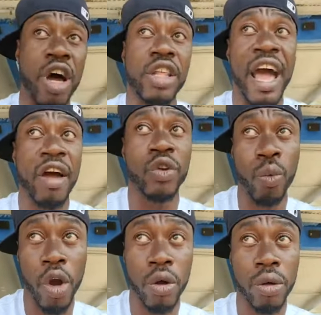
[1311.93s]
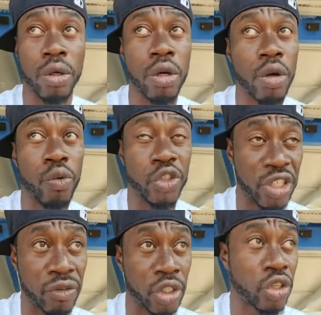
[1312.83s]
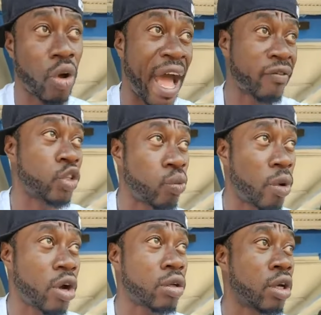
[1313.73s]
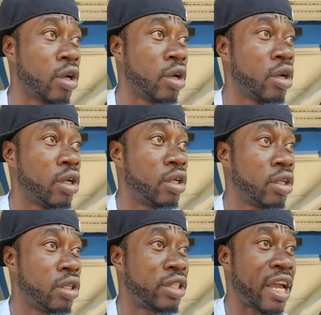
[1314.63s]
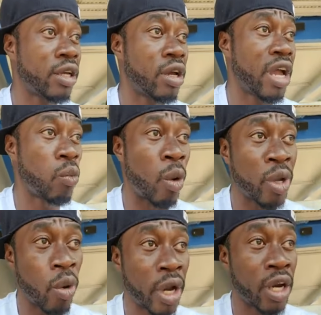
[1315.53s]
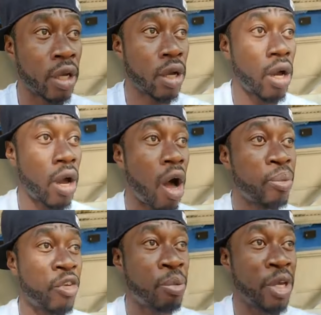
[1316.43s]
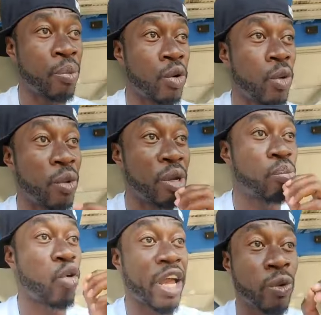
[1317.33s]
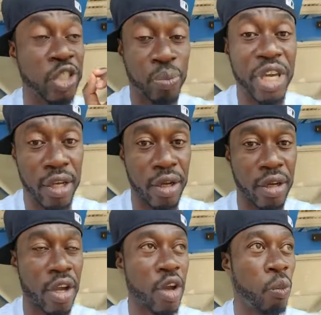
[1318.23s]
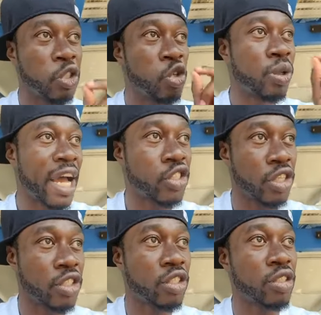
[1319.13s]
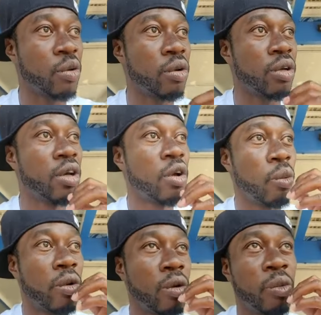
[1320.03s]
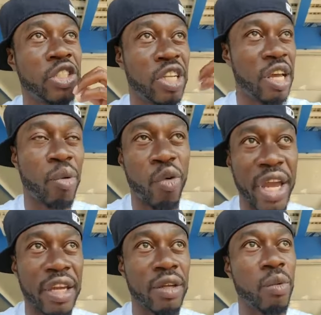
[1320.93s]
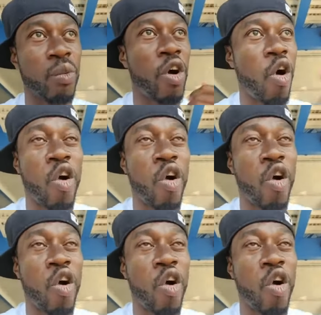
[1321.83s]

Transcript: the other half of the world receives it. So half this world, when we want to uplift people, we pray, we speak. We do lectures, we deliberate, we're